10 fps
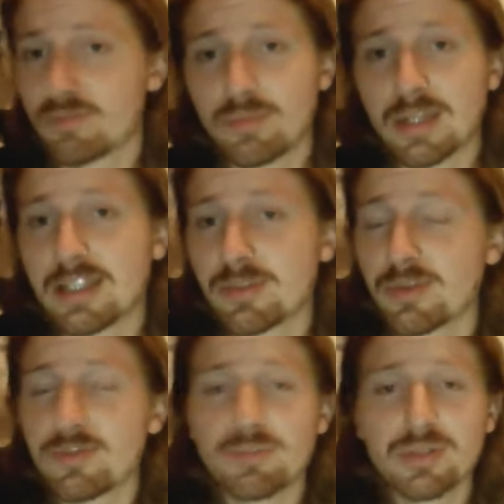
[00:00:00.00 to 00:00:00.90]
his
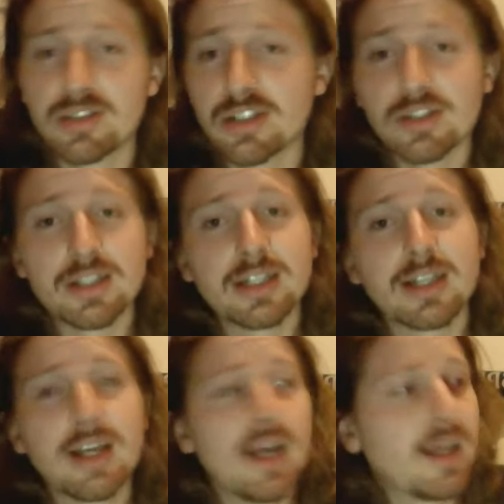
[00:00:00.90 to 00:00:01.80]

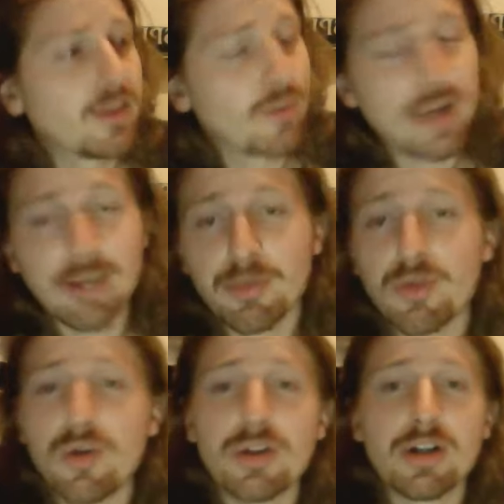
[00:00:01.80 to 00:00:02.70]
positioning, the way he
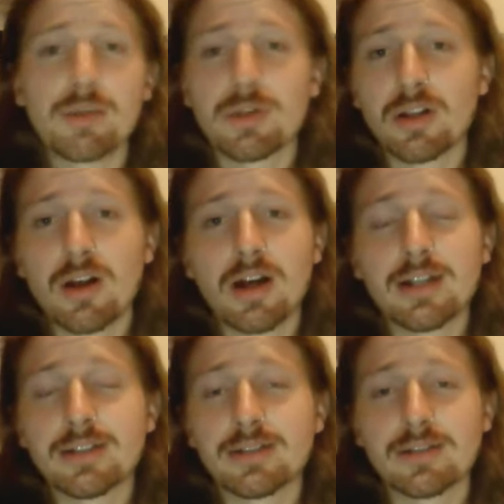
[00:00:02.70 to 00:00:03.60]
marauded up the
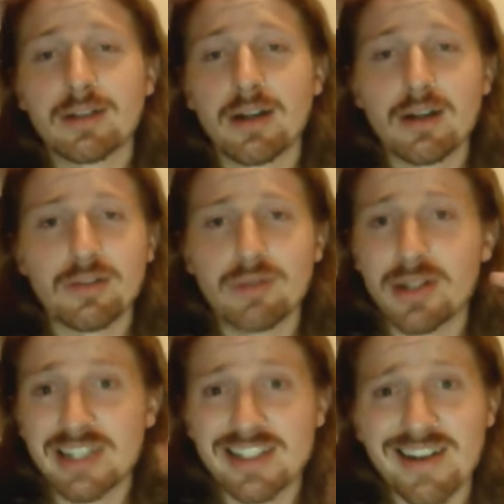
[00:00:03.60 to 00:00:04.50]
lines uh,
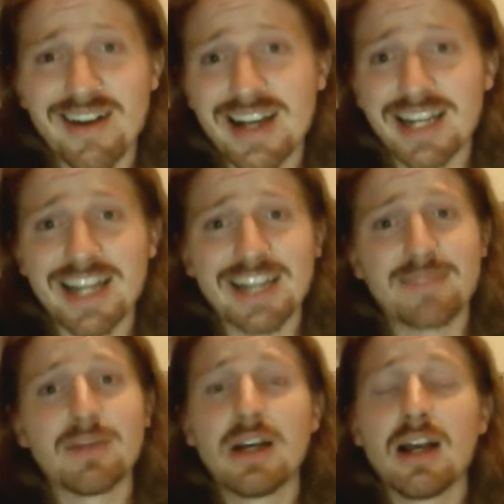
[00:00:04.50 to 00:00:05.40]
throughout the entire
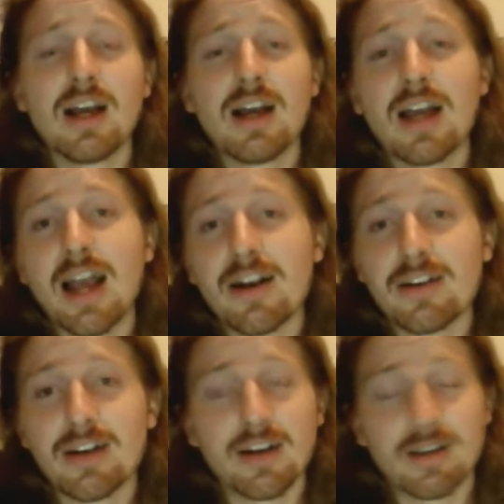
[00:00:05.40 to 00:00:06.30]
game.
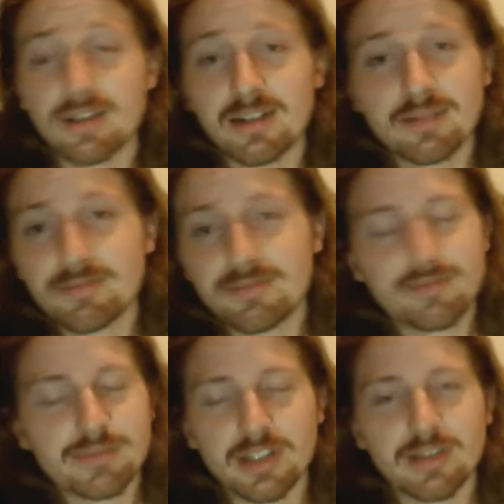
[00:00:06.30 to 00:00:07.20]
Harry, uh,
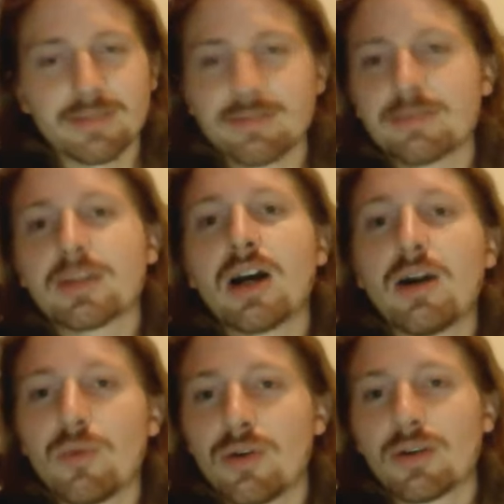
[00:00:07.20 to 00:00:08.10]
sorry,
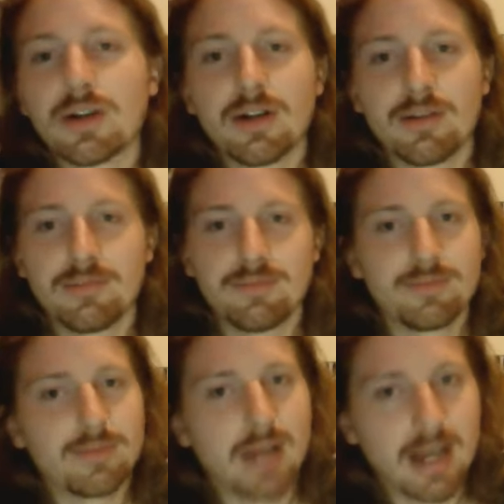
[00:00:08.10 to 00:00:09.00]
Carl Walker
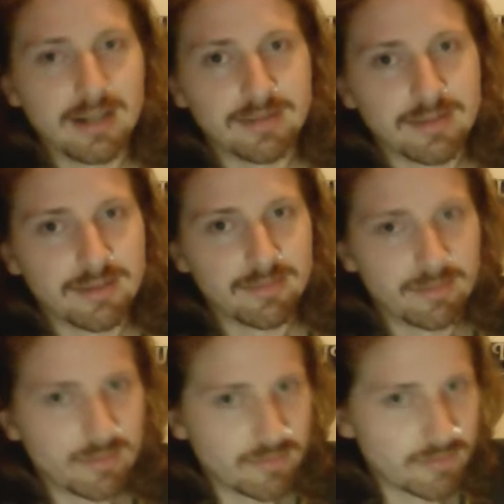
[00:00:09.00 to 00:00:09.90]
has
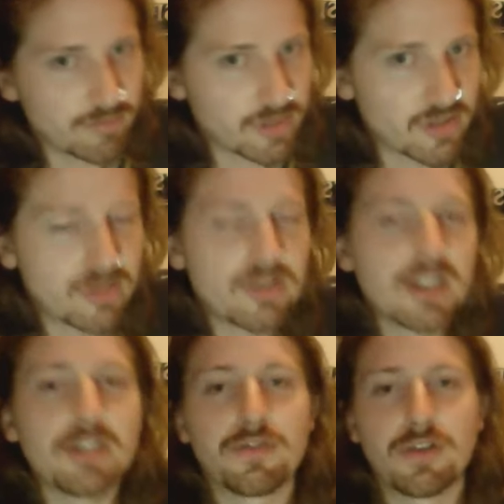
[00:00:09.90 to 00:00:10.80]

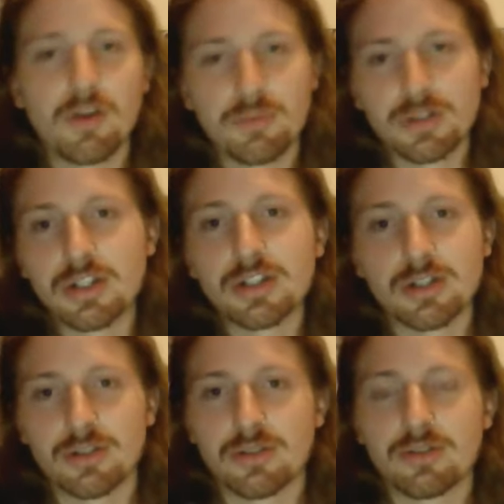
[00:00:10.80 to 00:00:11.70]
stiff
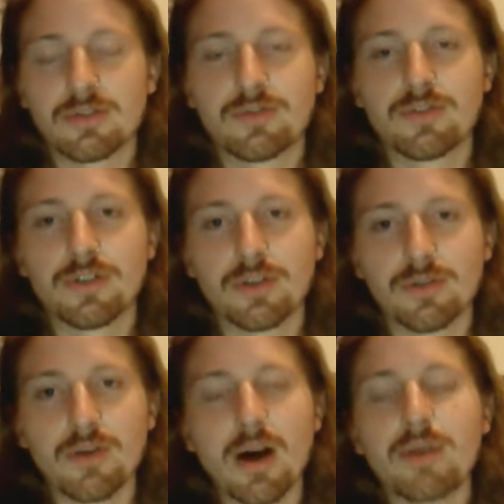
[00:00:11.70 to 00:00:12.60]
competition
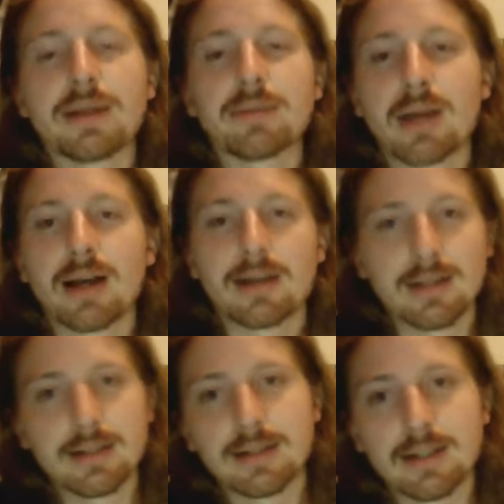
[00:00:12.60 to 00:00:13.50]
for right wing back
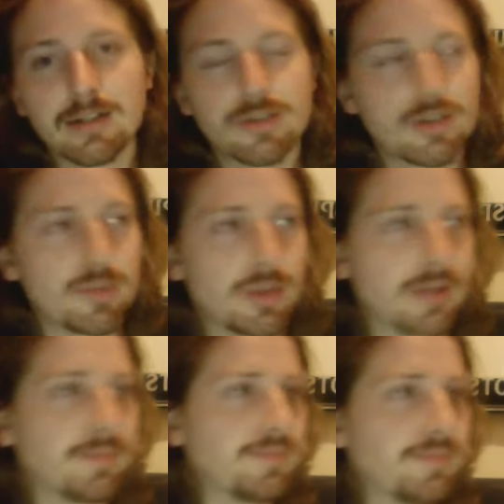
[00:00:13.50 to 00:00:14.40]
in Kieran Trippier,